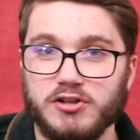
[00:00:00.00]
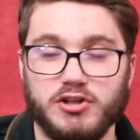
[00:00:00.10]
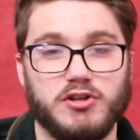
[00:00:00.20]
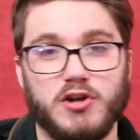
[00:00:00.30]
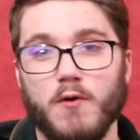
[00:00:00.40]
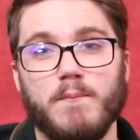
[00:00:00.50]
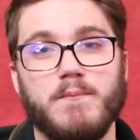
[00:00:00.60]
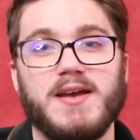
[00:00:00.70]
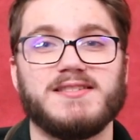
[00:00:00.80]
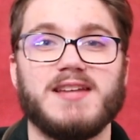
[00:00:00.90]
so you don't
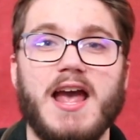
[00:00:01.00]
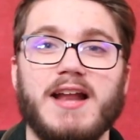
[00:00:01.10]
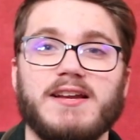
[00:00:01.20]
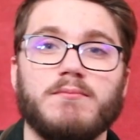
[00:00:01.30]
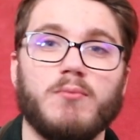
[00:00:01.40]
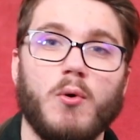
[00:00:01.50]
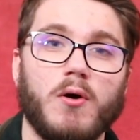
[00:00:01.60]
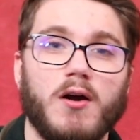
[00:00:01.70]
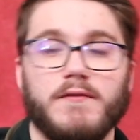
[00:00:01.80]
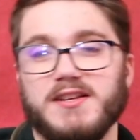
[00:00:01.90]
miss any
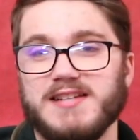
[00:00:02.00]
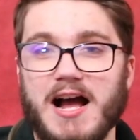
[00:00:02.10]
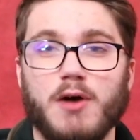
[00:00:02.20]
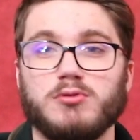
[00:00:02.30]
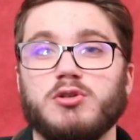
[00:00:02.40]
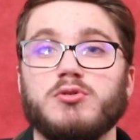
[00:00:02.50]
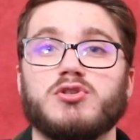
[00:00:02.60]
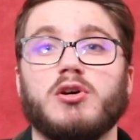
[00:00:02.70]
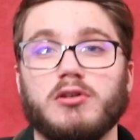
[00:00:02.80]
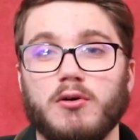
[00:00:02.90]
more of these How to
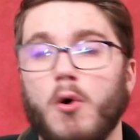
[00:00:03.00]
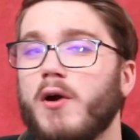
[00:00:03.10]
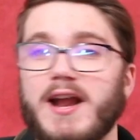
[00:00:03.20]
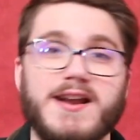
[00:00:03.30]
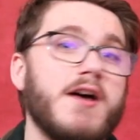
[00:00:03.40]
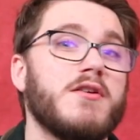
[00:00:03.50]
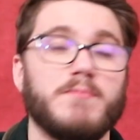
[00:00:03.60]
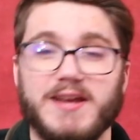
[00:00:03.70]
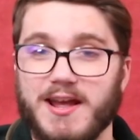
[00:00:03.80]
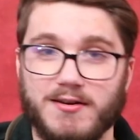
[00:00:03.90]
Solo or any other
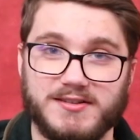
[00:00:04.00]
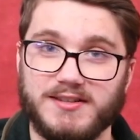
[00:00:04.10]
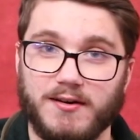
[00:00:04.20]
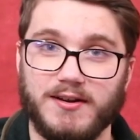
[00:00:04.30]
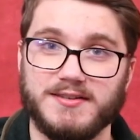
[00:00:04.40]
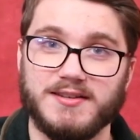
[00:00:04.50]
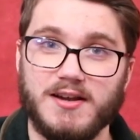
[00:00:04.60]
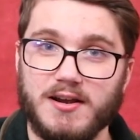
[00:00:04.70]
beginner series